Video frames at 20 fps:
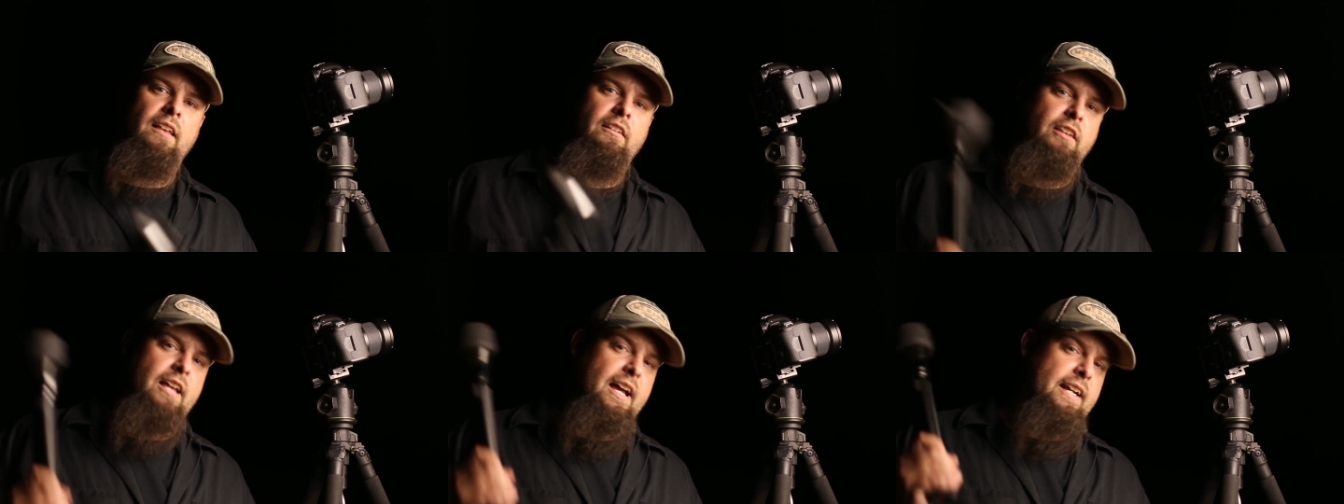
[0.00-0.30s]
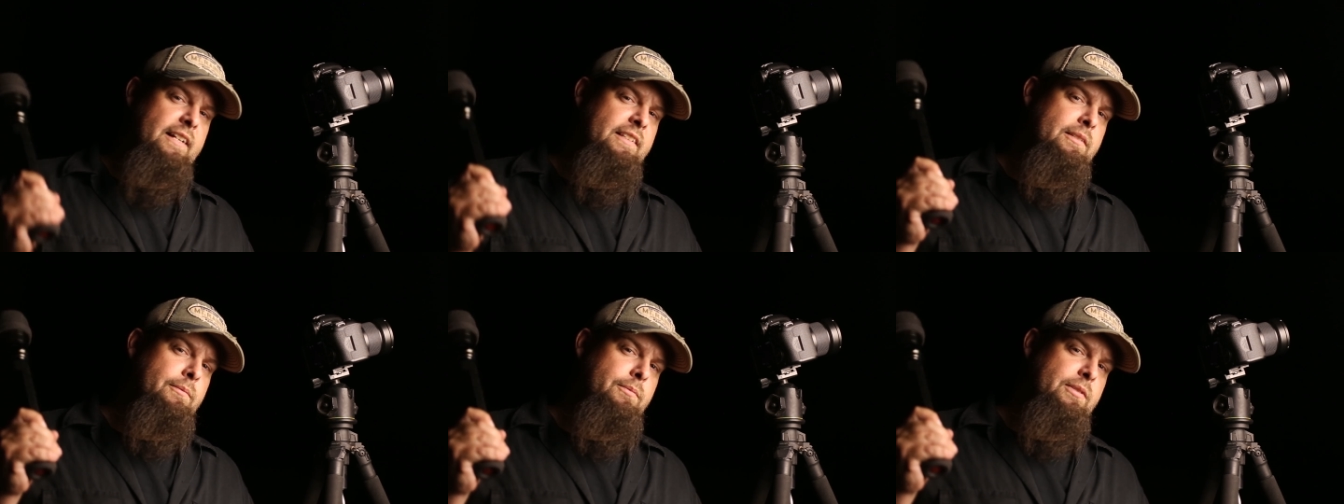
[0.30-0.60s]

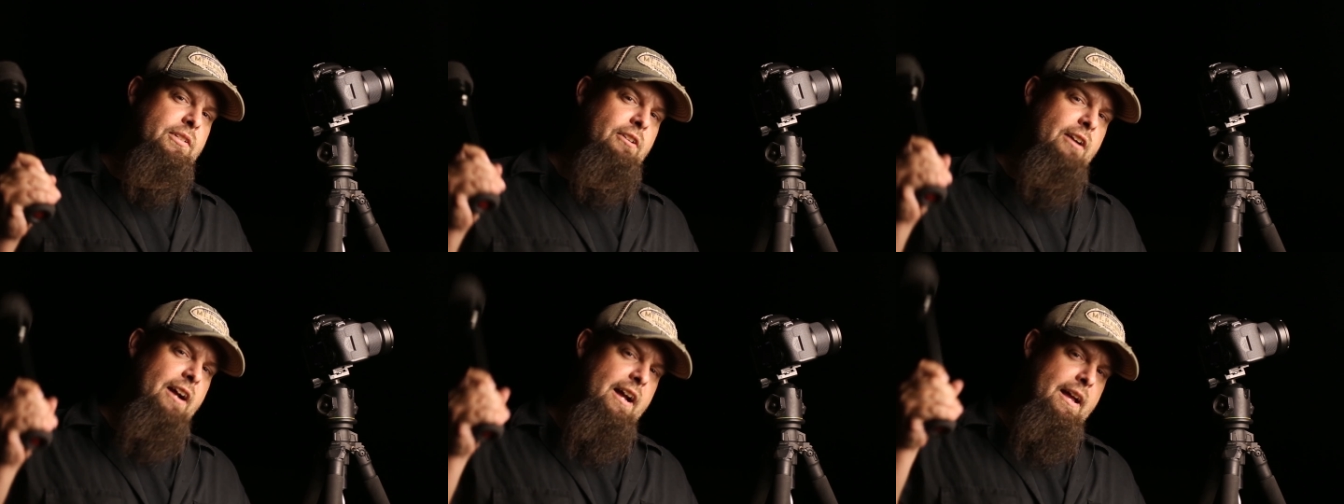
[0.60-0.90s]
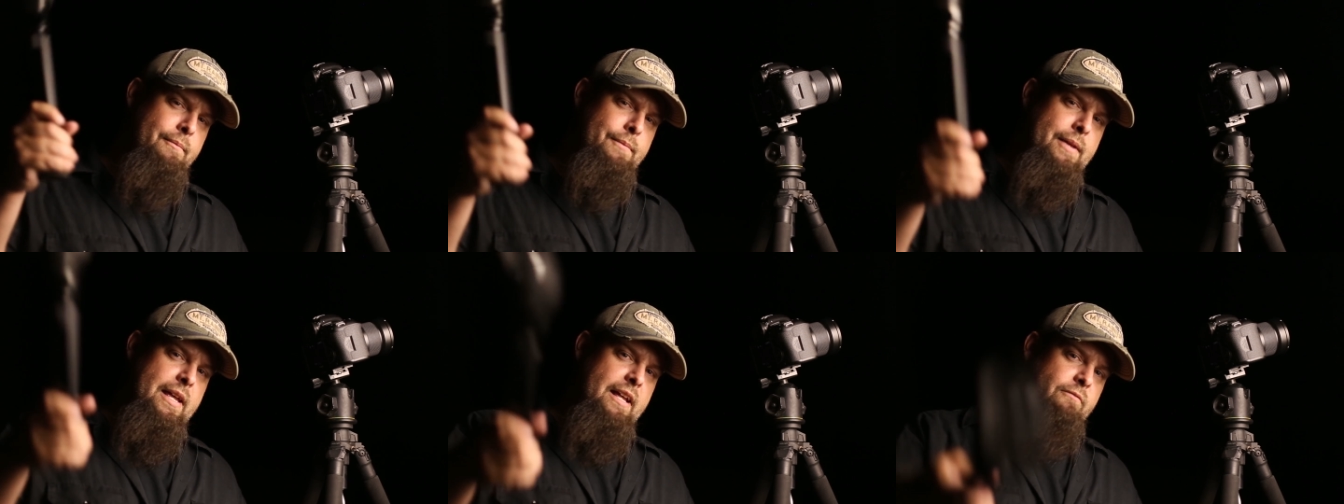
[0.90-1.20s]
Like,
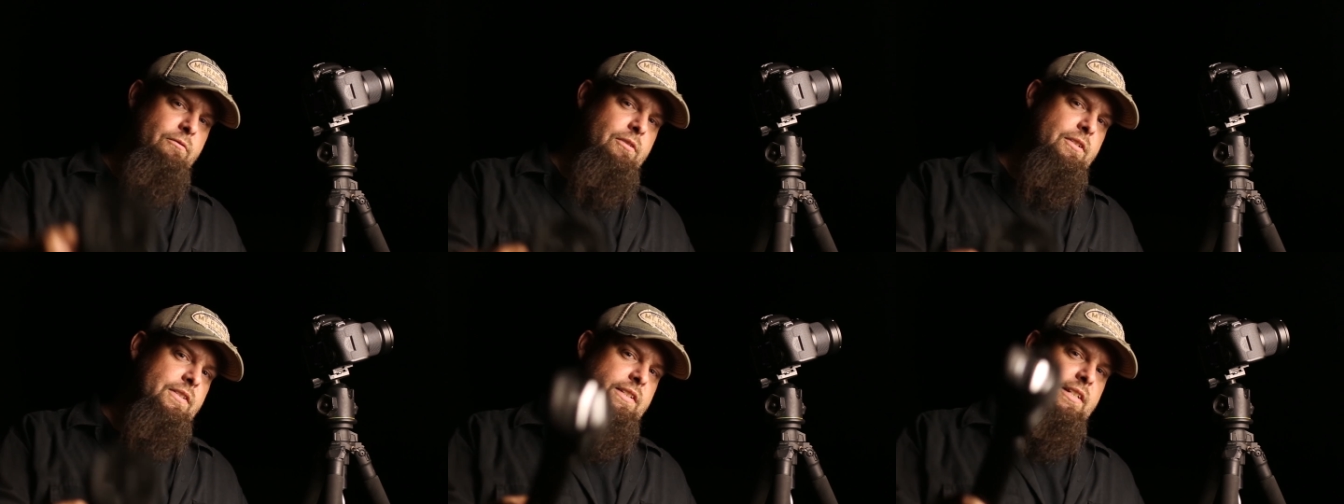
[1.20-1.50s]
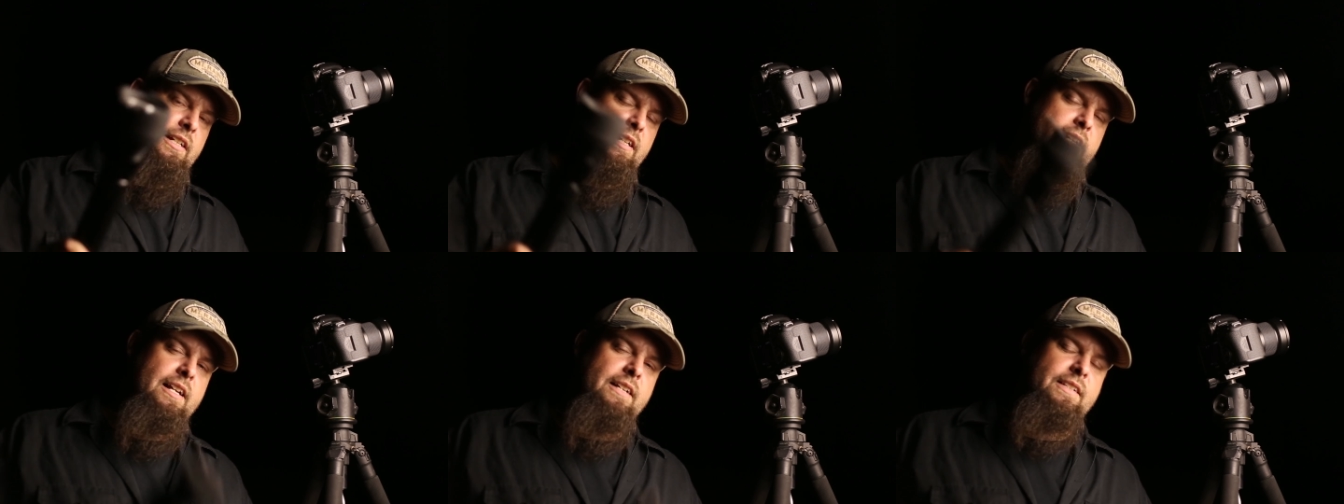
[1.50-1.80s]
subscribe, and we'll
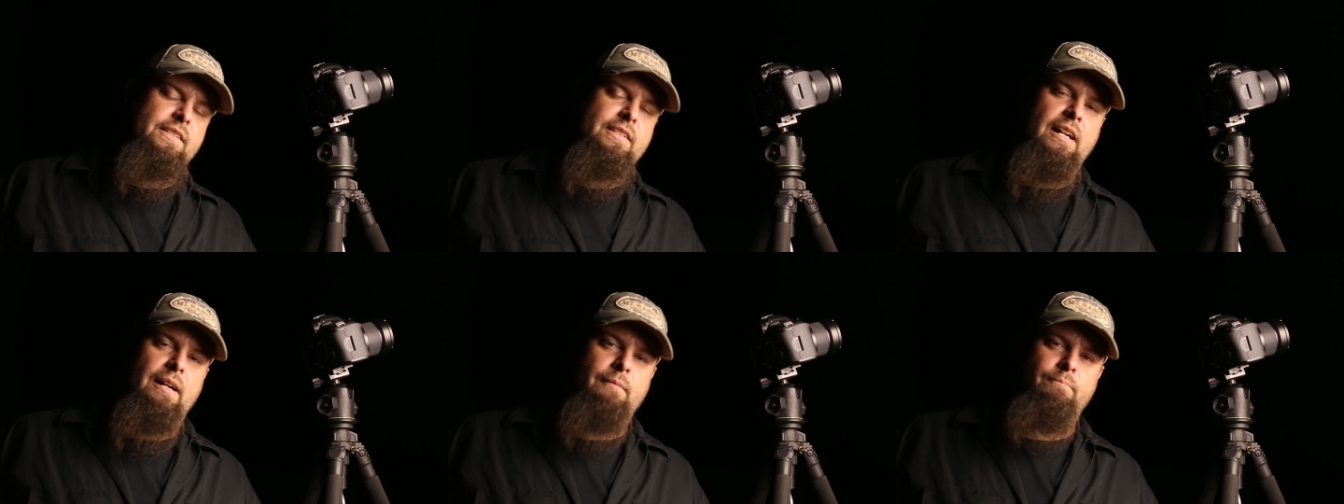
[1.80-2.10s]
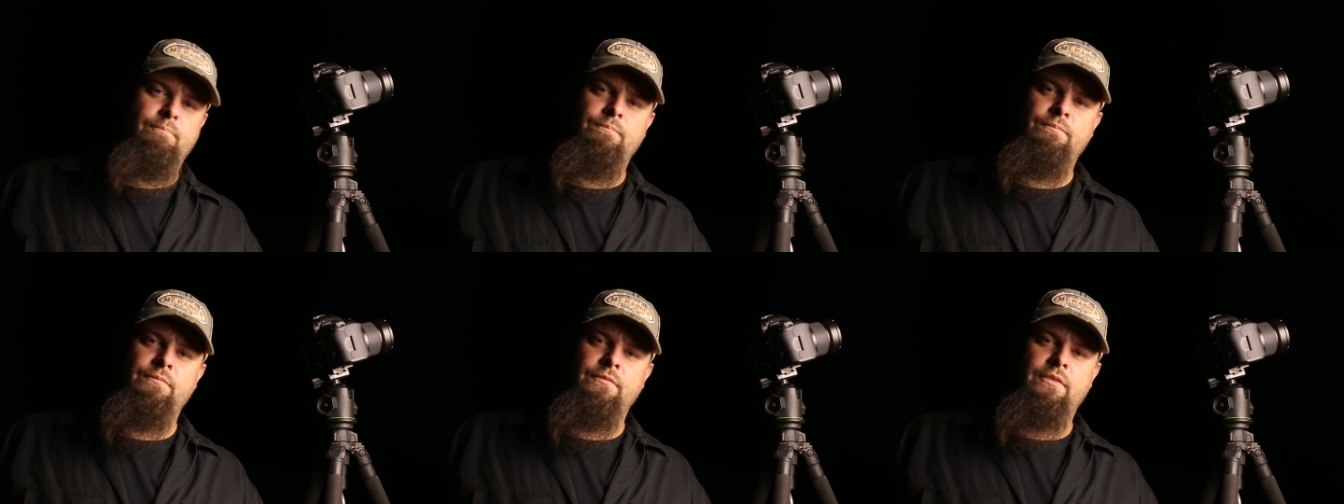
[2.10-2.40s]
see you next time.
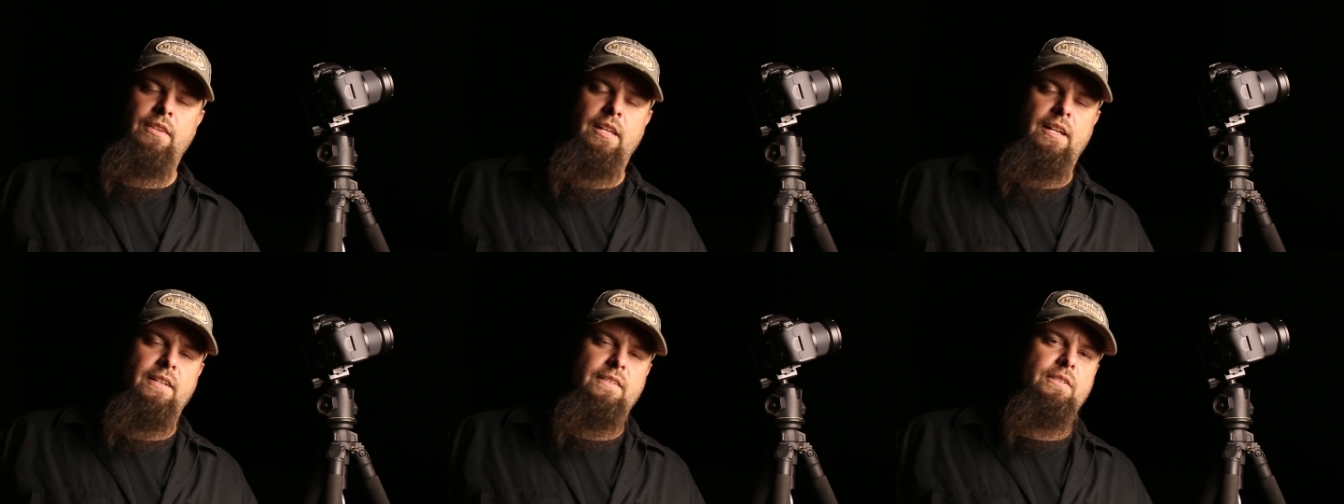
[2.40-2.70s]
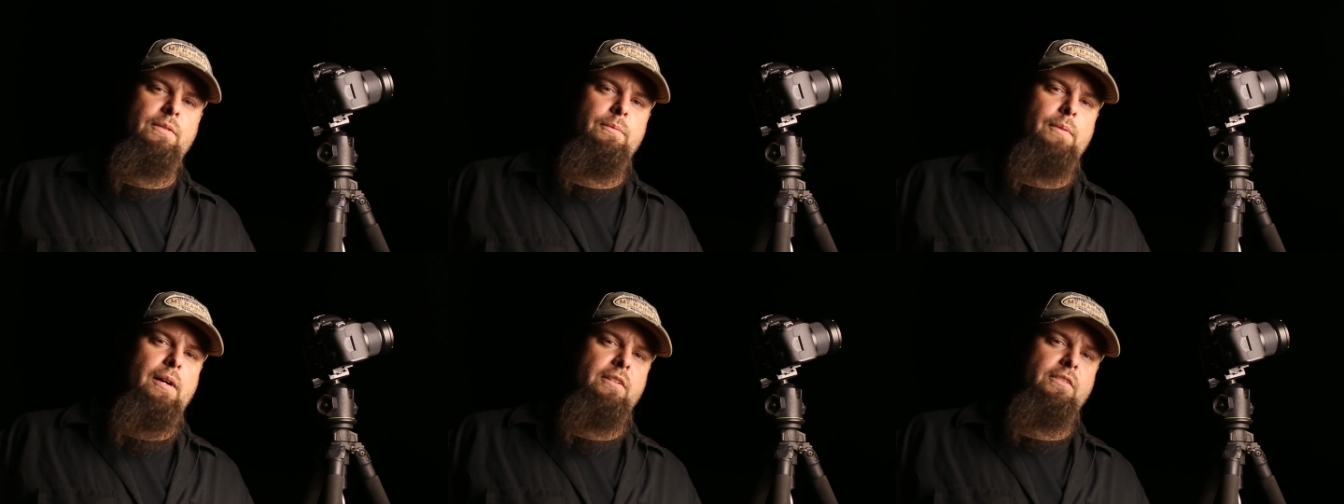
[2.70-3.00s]
Thanks
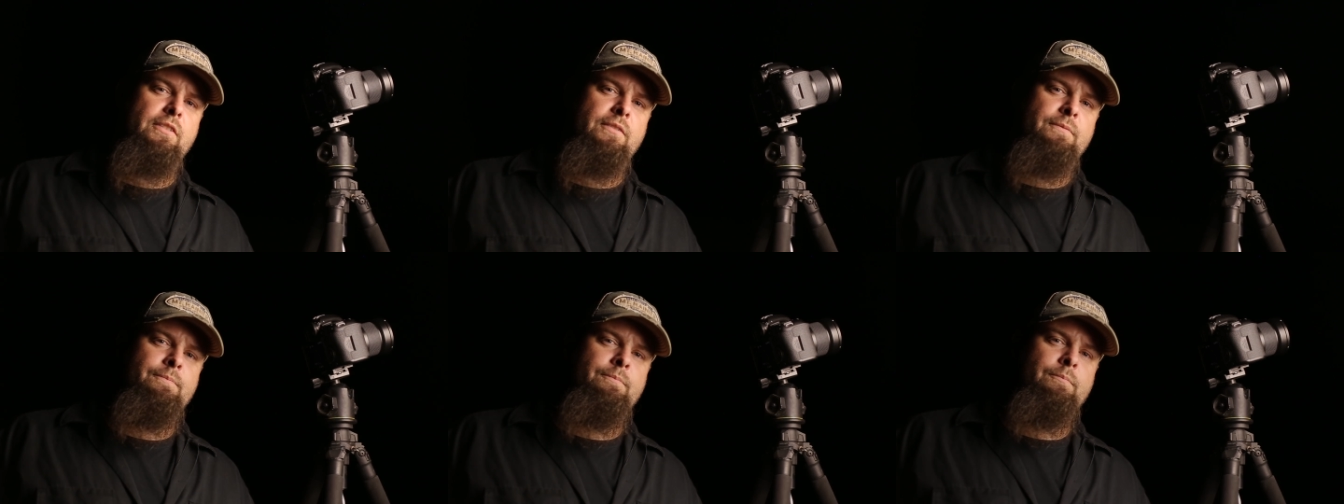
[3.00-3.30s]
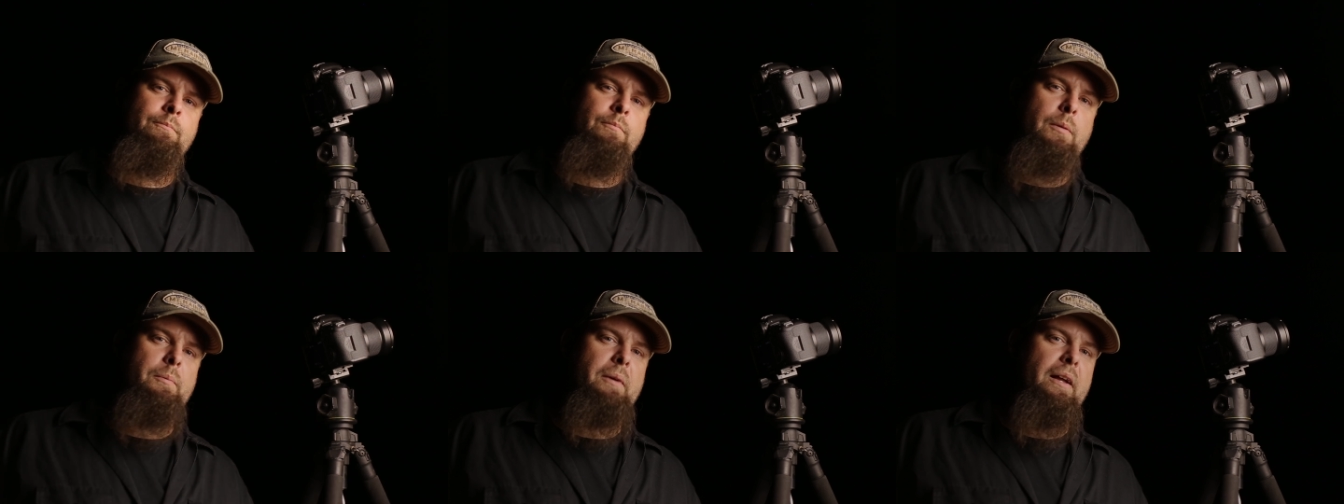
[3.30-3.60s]
so much.
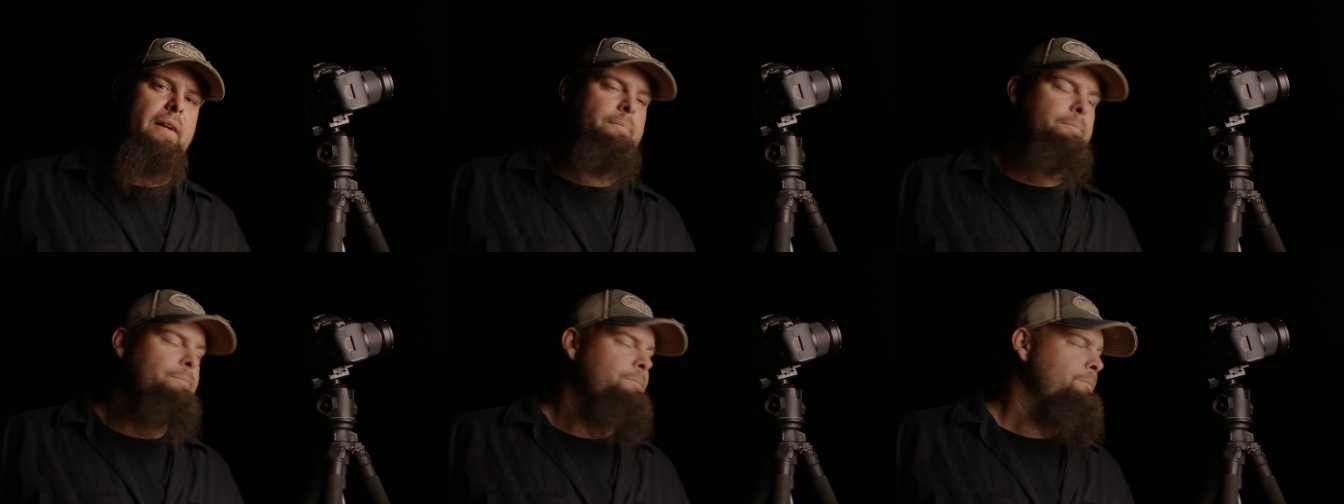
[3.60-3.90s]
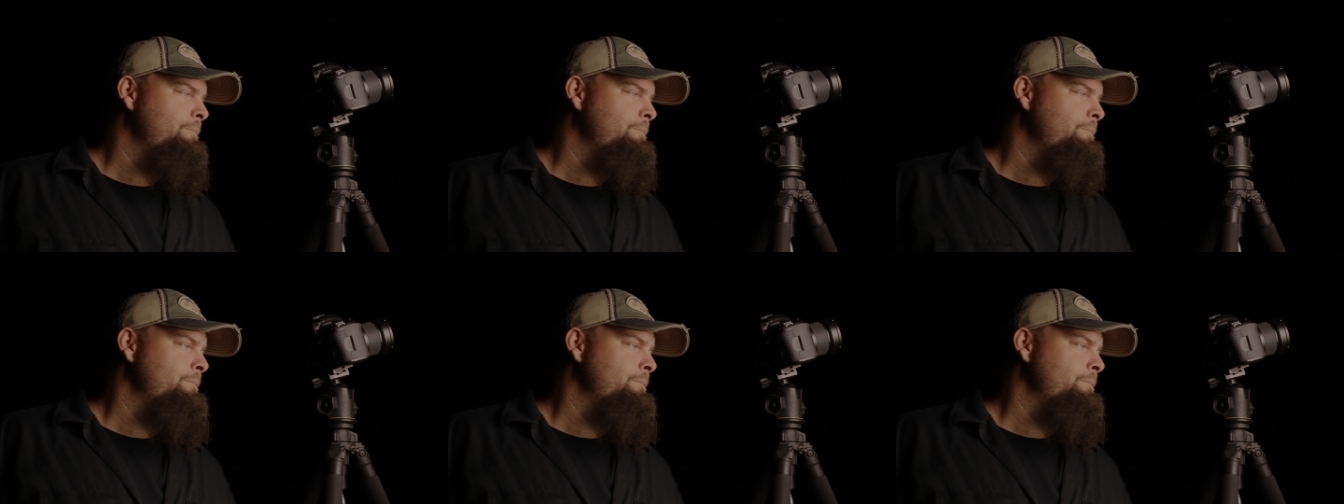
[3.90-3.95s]
Bye bye.